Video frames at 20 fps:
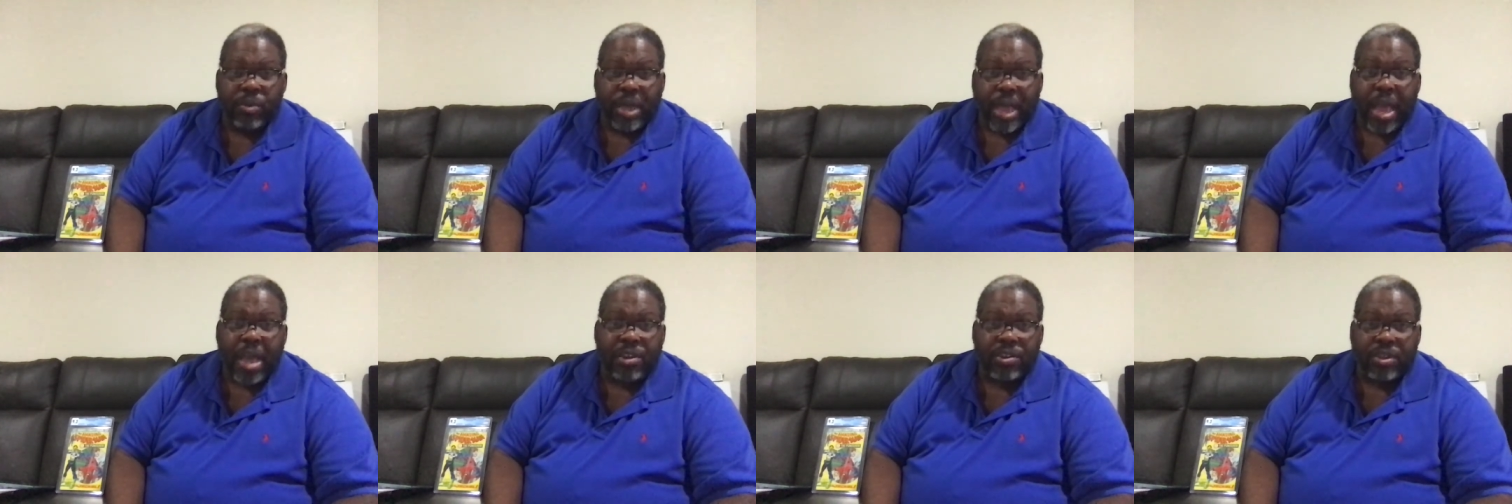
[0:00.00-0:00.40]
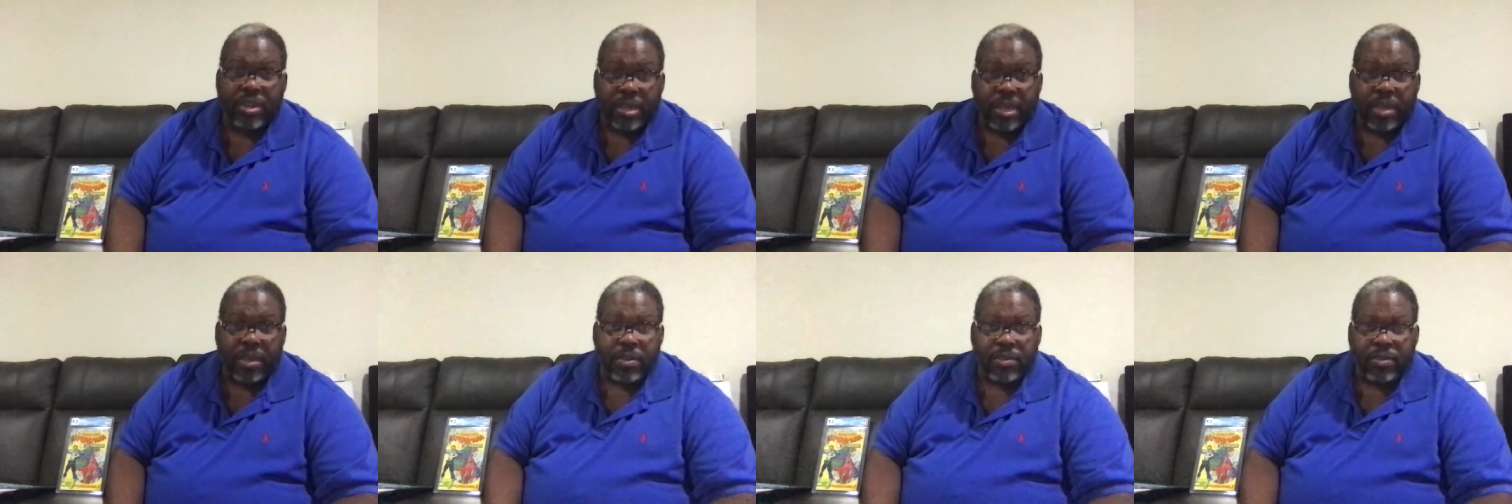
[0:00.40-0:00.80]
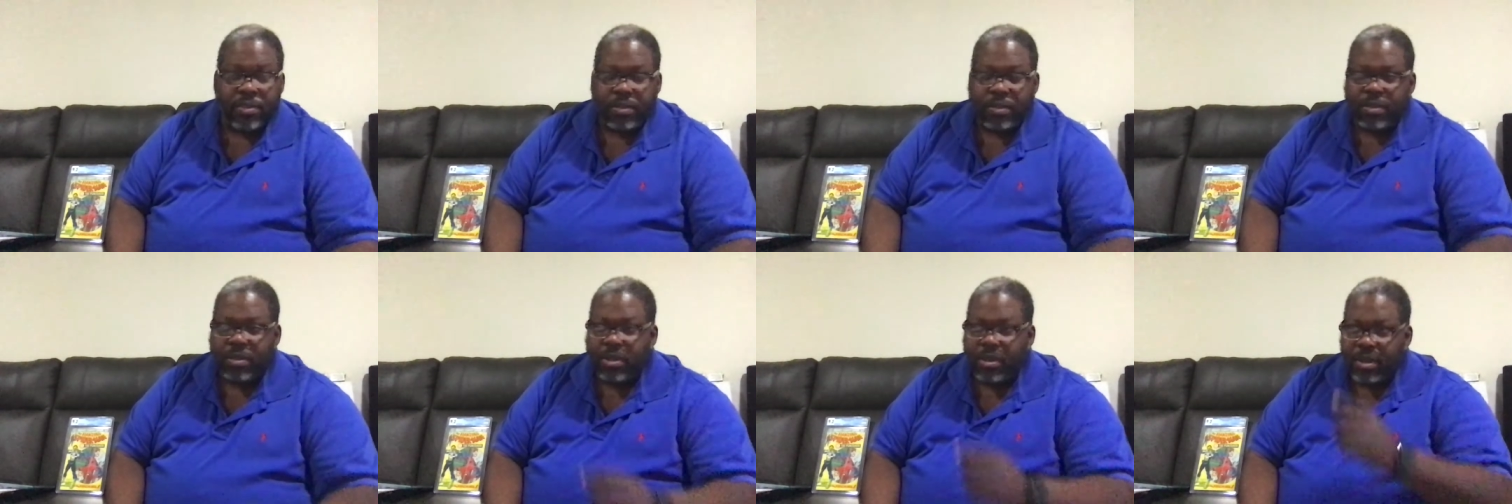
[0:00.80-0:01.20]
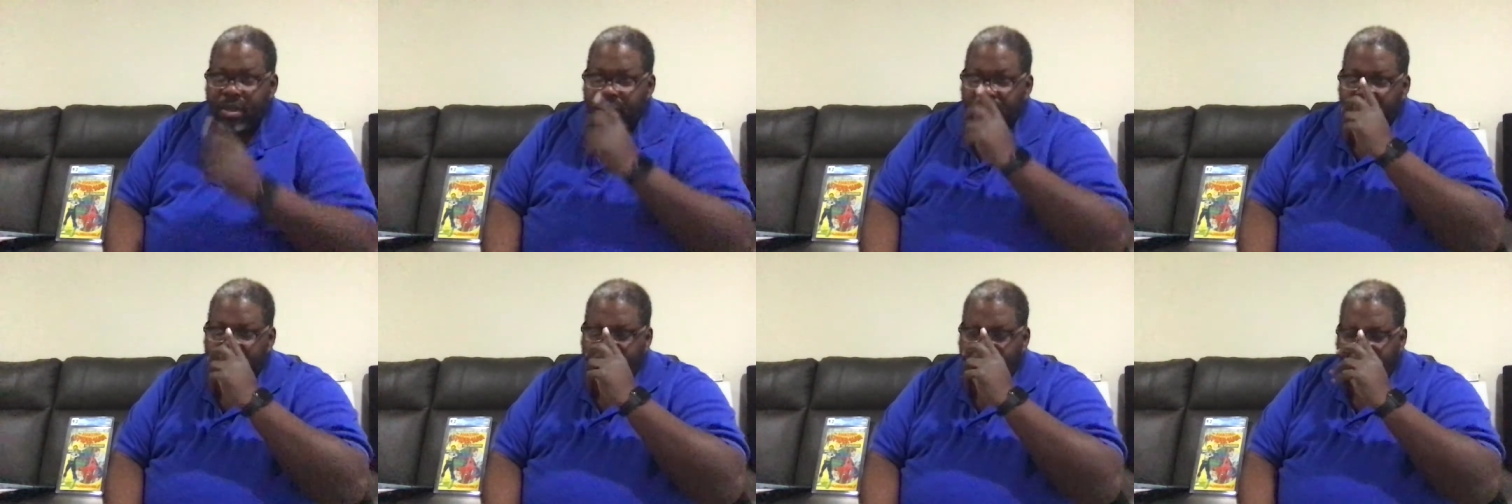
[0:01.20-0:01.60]
actually is,
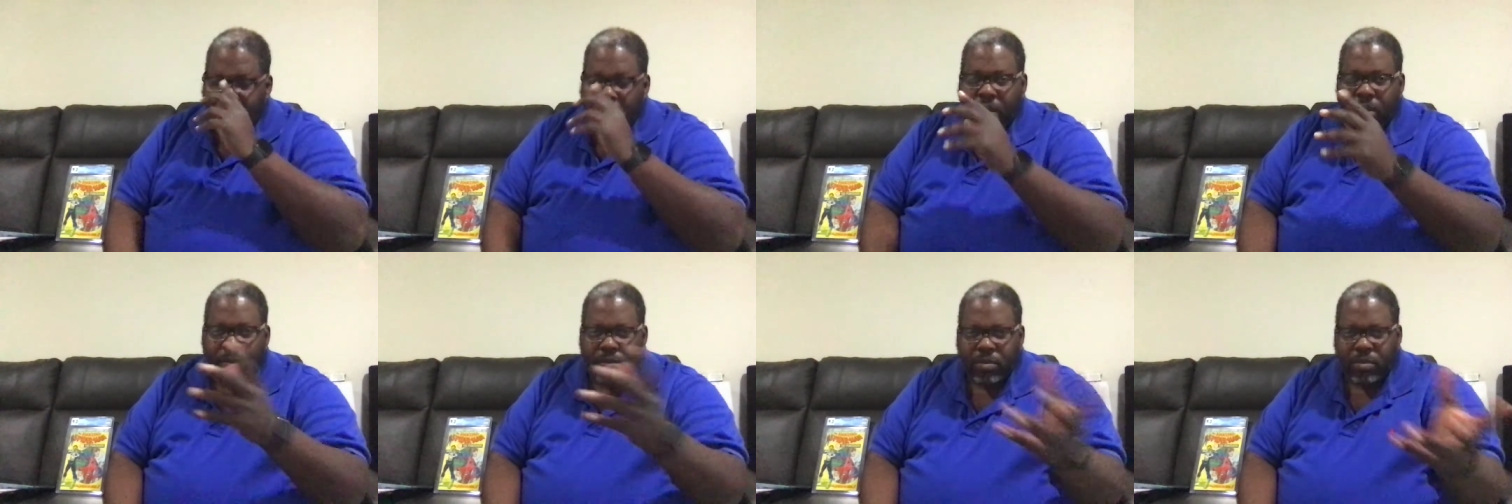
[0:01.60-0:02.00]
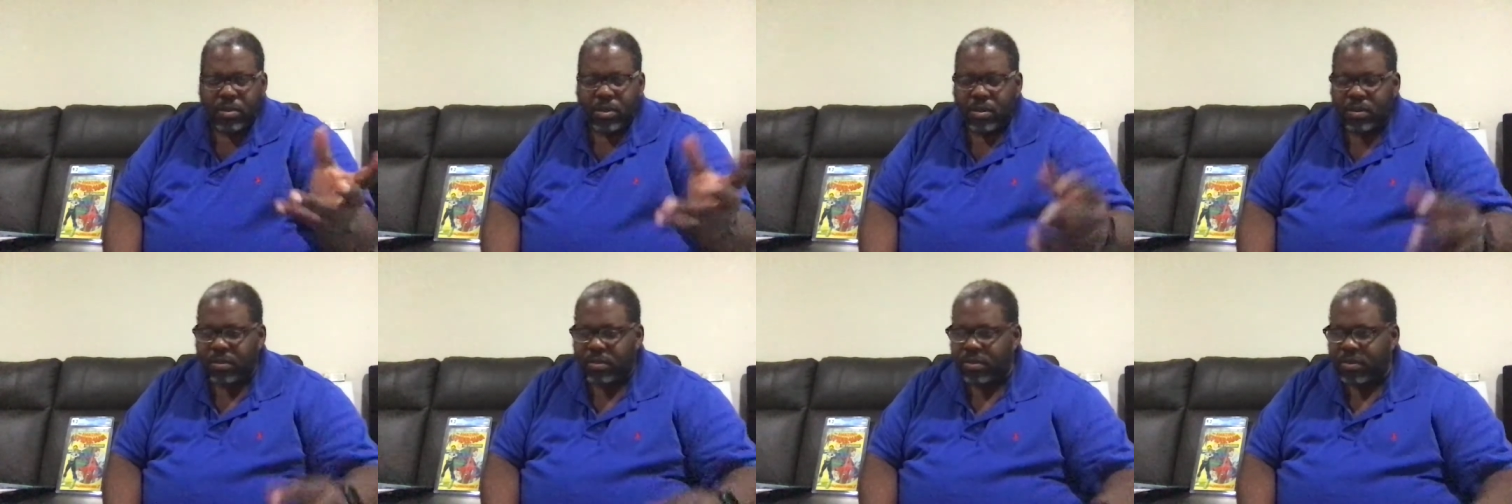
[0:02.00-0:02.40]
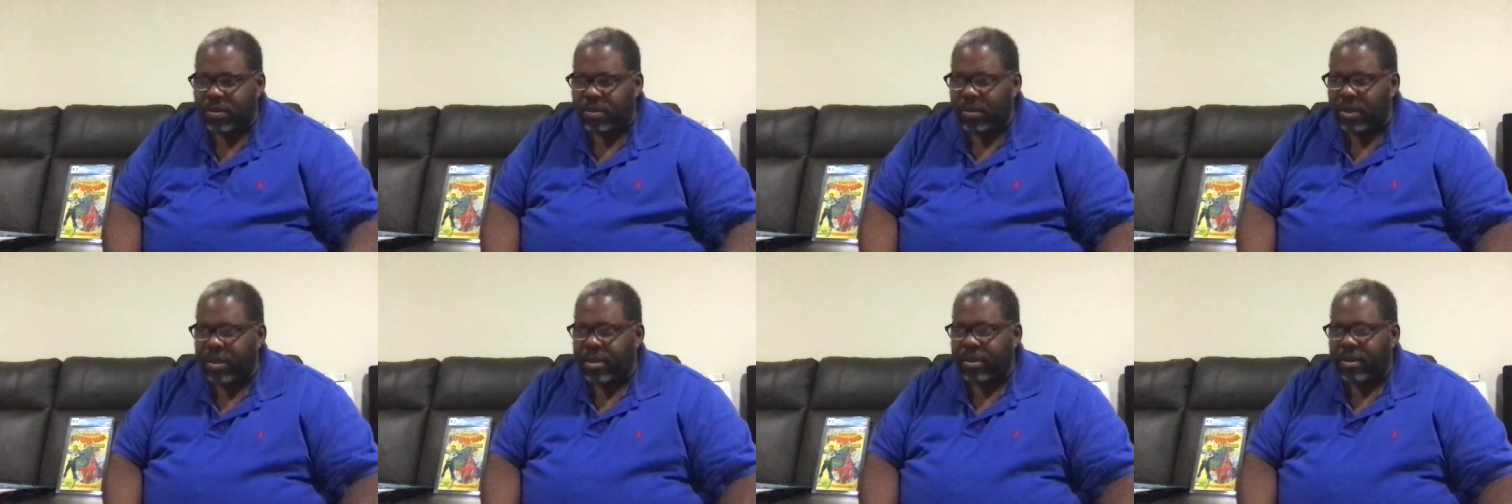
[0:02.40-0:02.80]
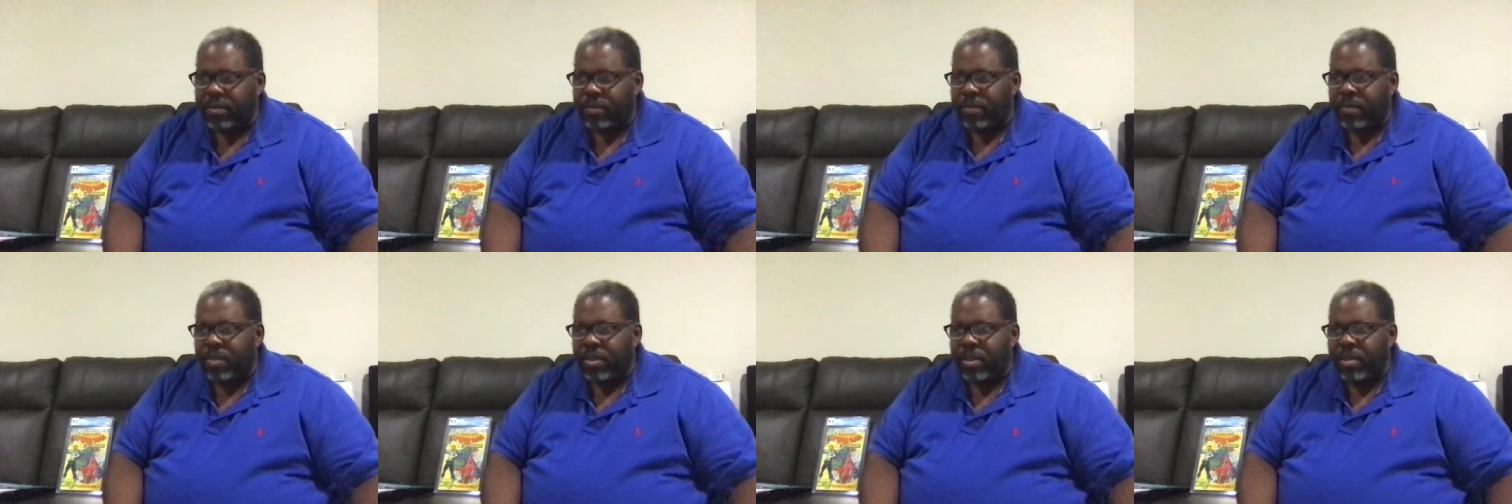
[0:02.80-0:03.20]
or how So like
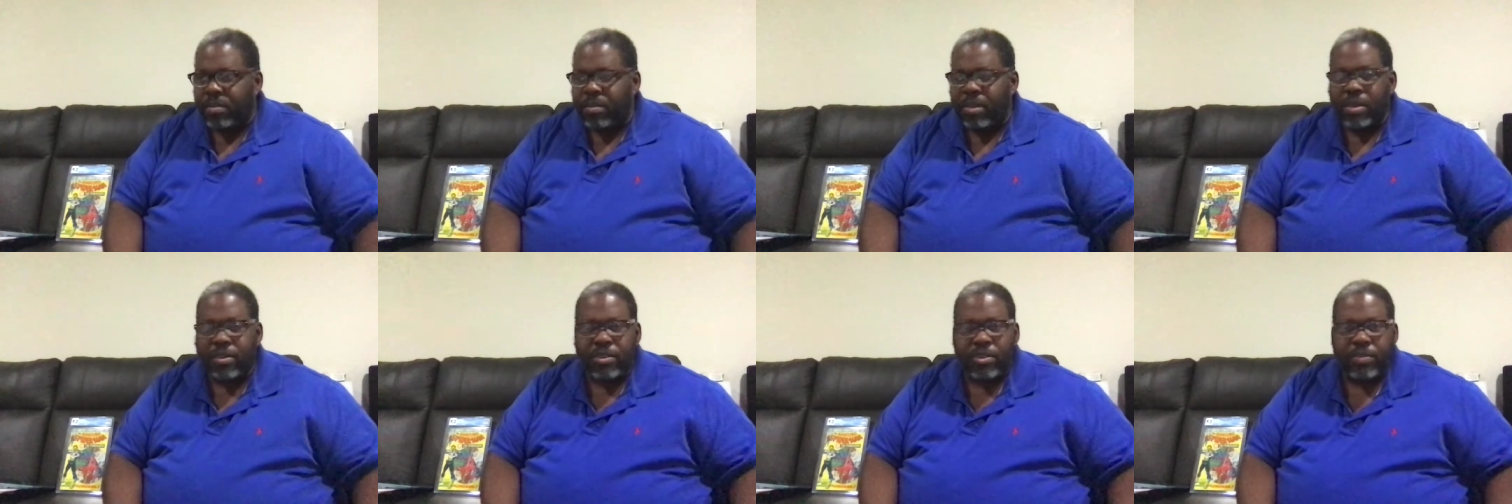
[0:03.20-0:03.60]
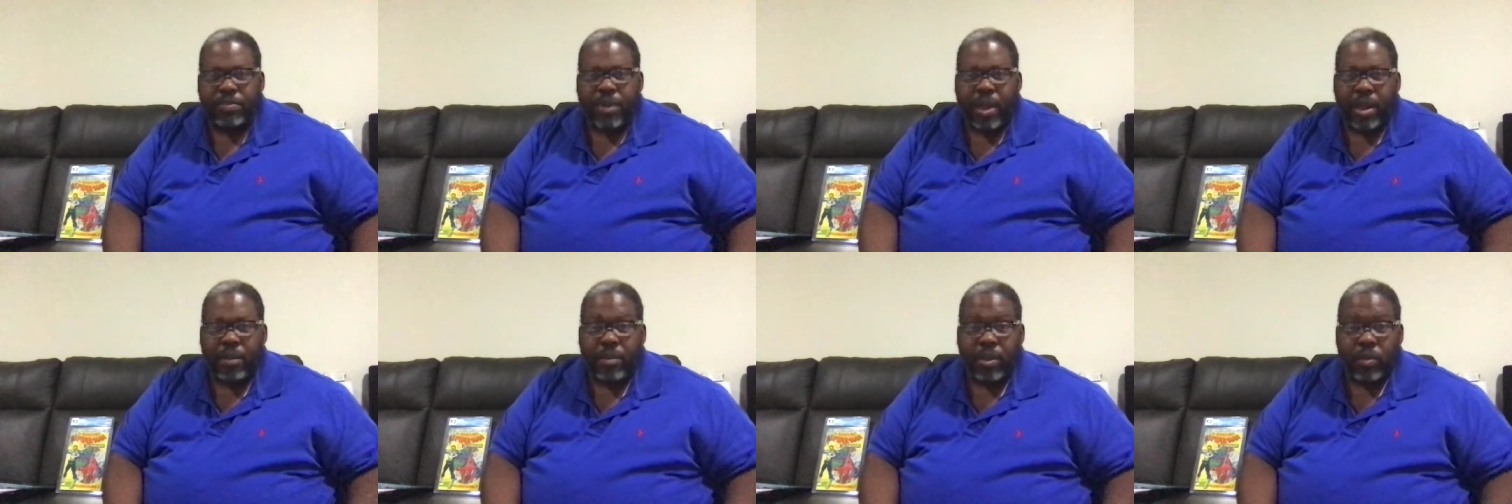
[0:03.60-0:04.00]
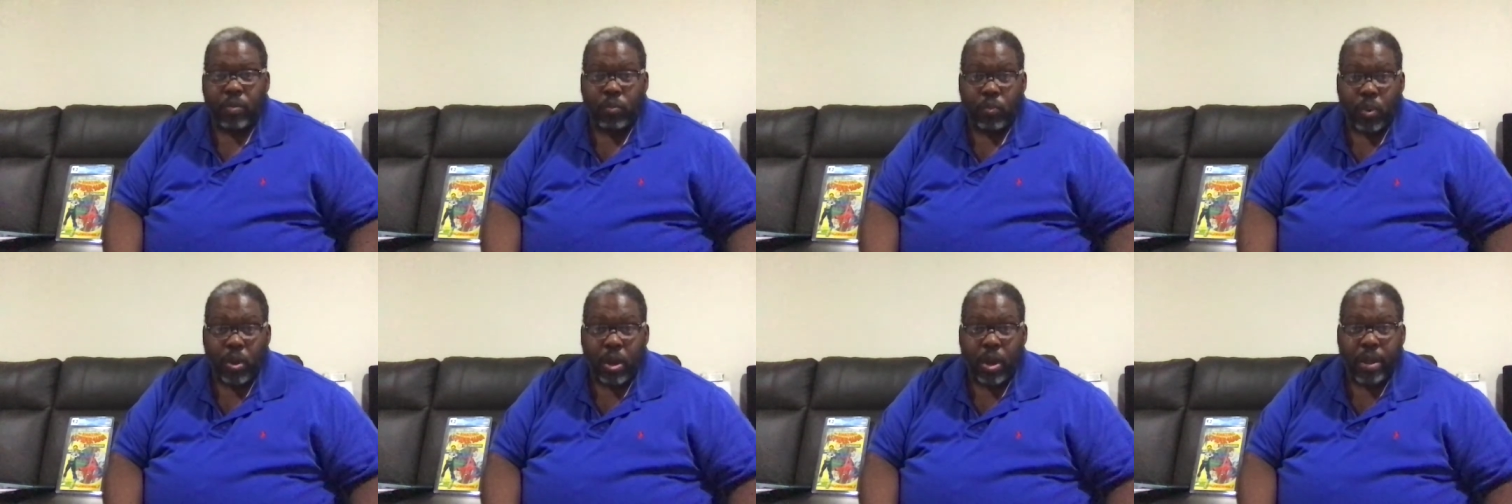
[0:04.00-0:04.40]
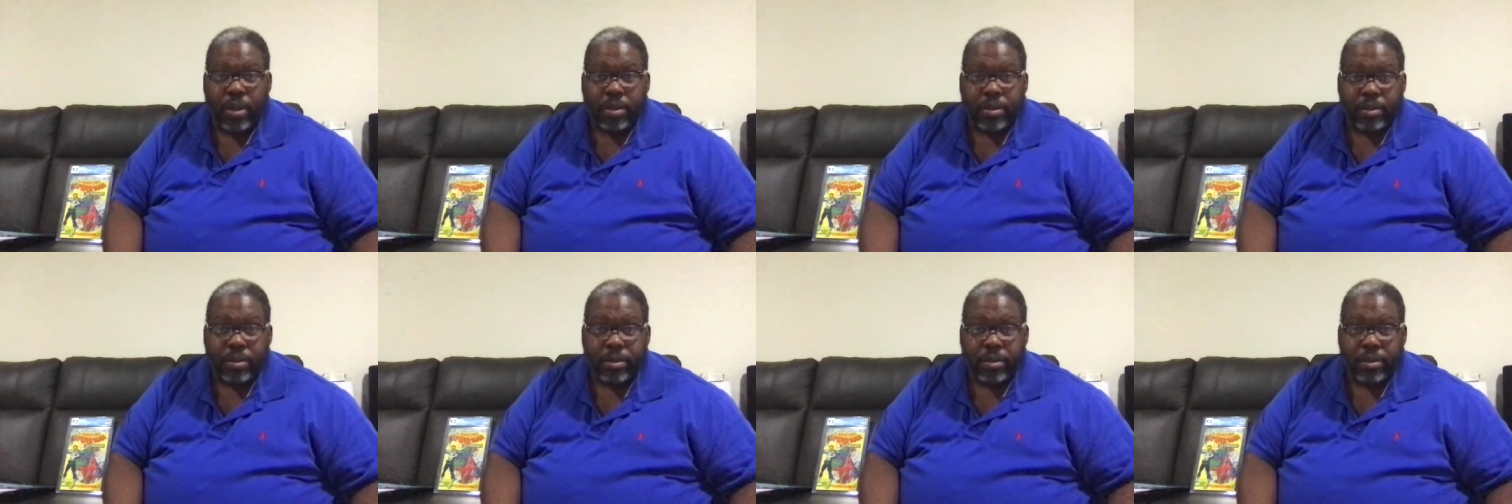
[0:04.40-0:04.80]
Amazing Spider-Man
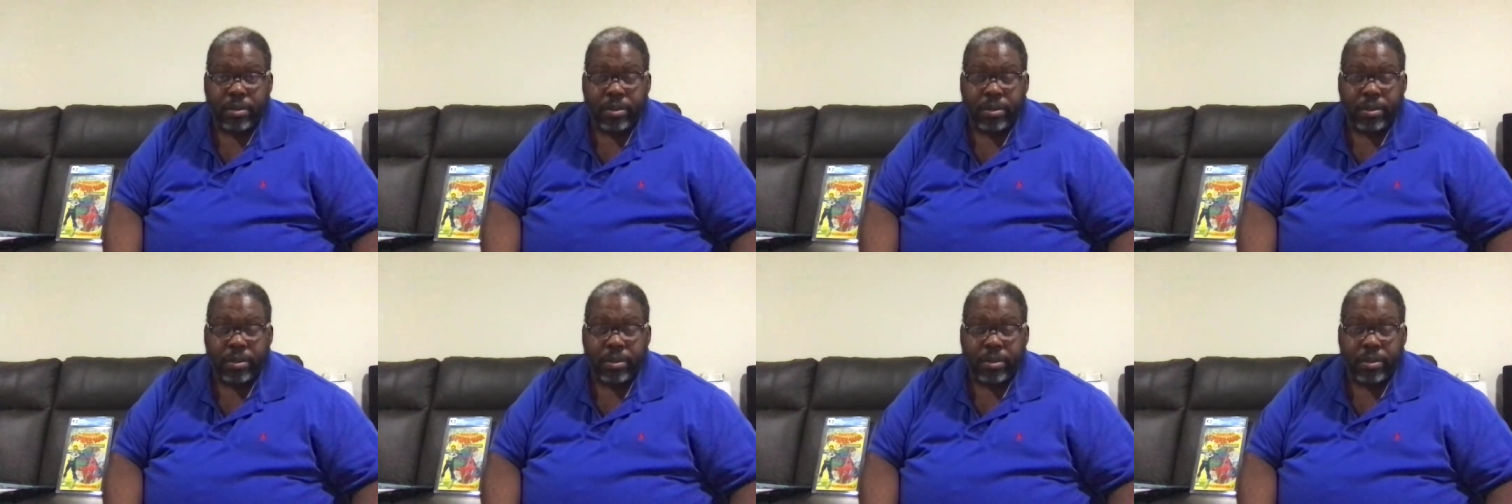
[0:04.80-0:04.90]
1,